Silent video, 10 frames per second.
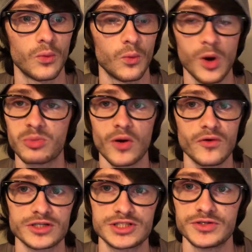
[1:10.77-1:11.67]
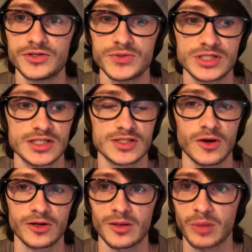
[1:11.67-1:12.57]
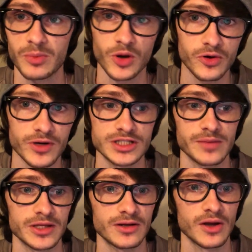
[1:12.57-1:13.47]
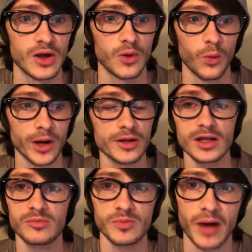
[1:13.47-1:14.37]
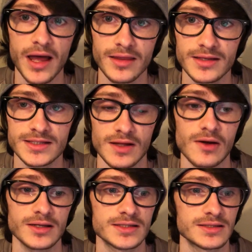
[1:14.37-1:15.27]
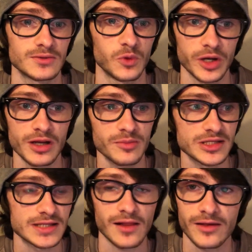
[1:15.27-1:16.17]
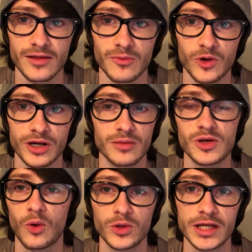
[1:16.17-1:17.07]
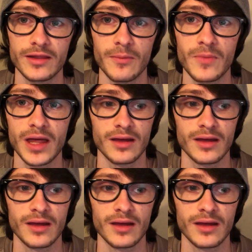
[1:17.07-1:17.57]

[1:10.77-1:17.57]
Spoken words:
what brokerage do you use to start? And by brokerage, I mean, where are you going to be buying these stocks? Where are you going to be selling them? Where are you going to be holding them?